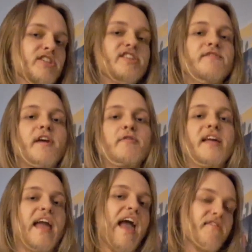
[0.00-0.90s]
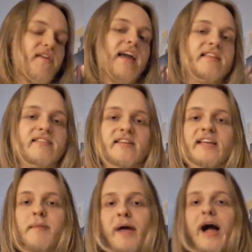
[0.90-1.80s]
It's a very F.A.D.
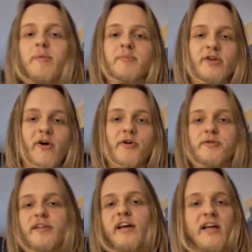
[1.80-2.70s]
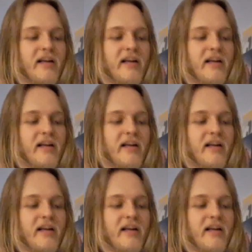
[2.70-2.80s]
type of album to own.